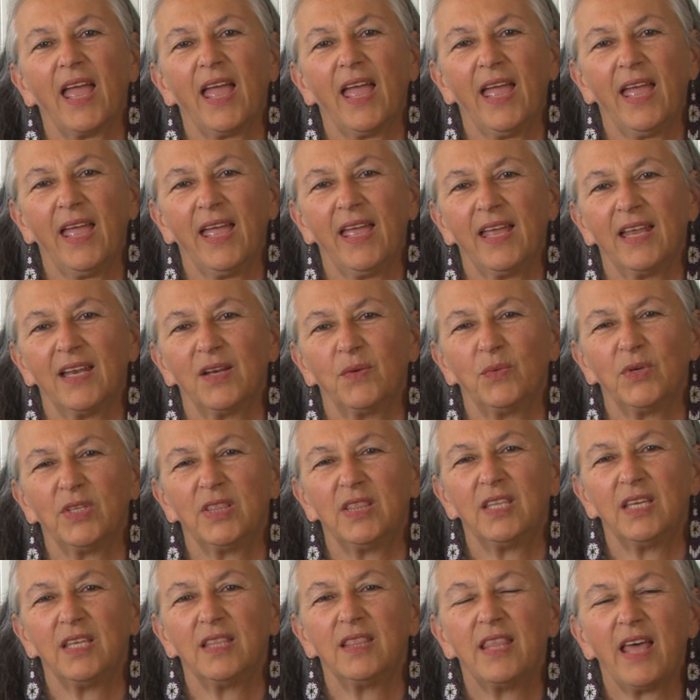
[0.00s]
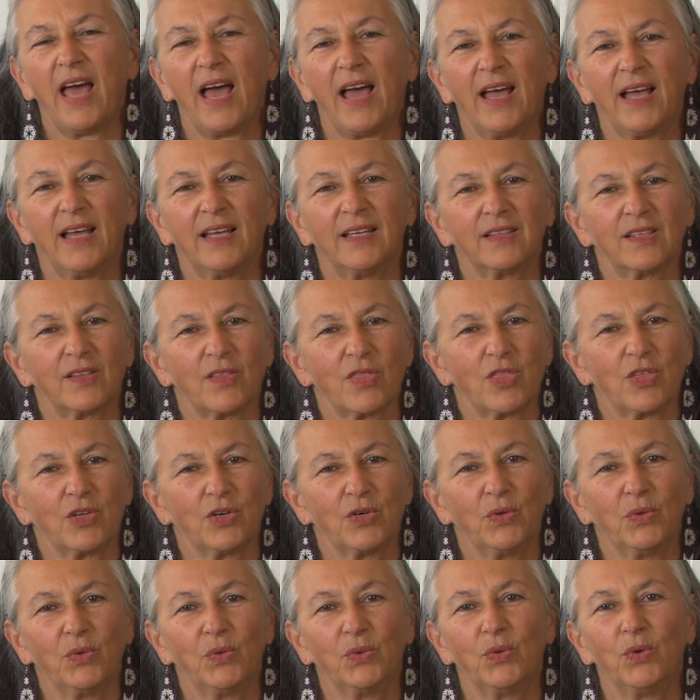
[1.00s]
And we did that
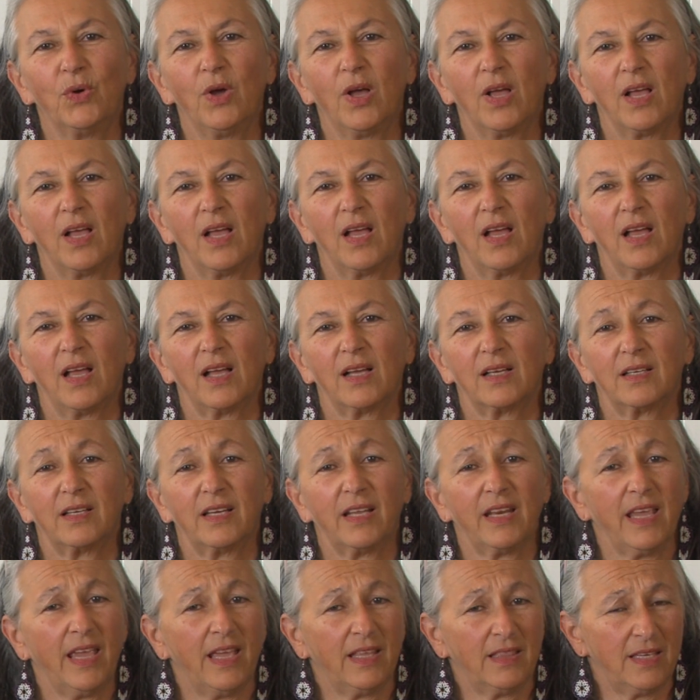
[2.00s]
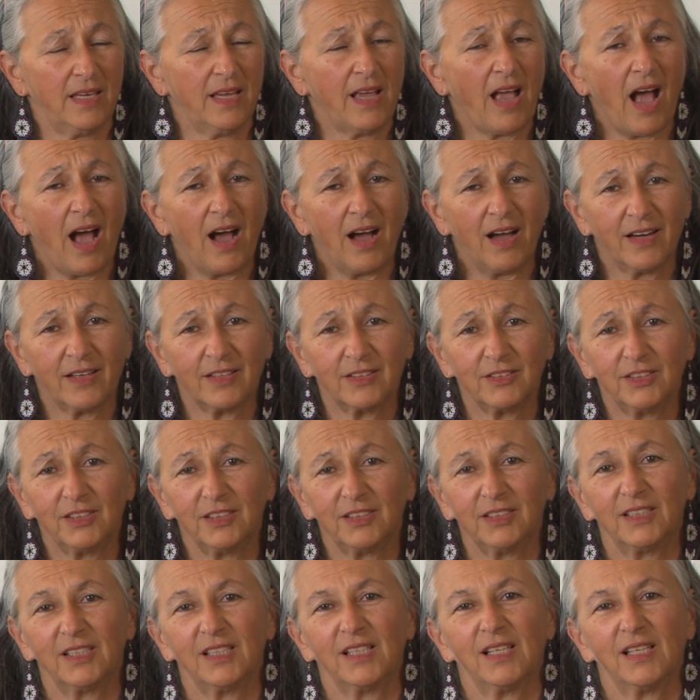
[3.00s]
through creating art,